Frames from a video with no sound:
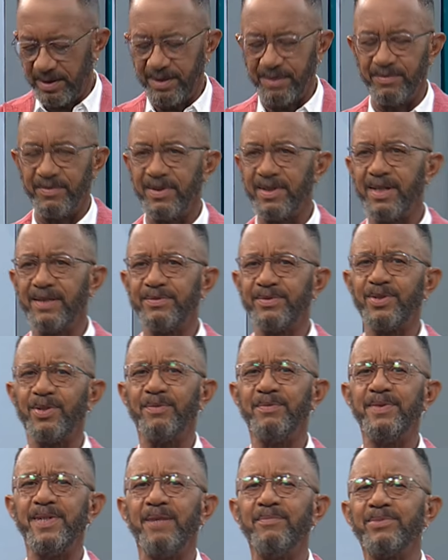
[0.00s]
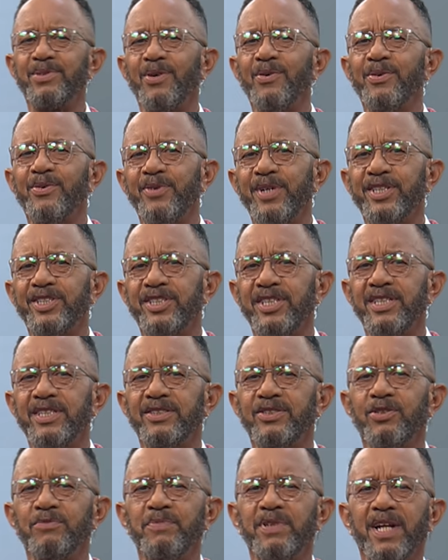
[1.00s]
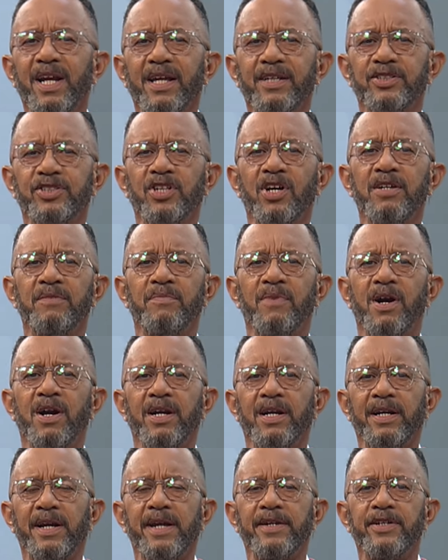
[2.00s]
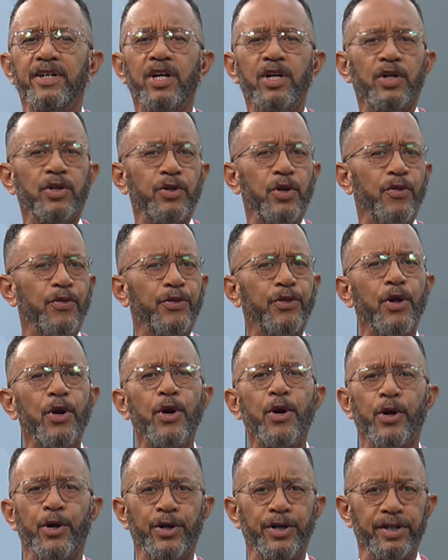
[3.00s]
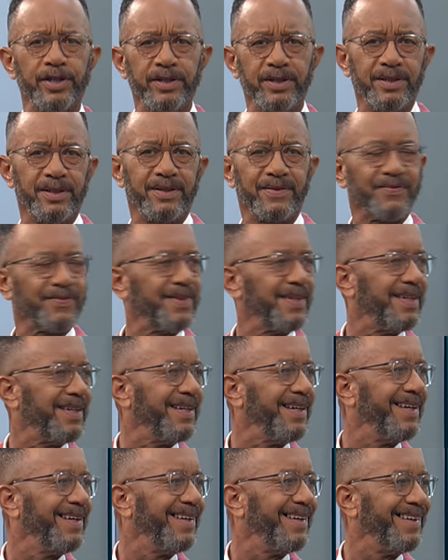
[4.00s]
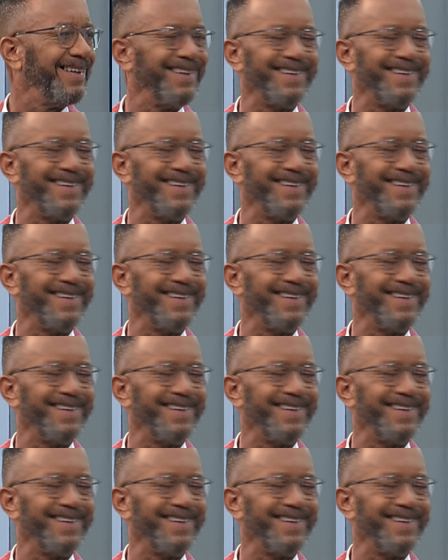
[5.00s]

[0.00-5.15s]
Hmm, something named someone Richie should be like John-Mark Clayton the third. yeah.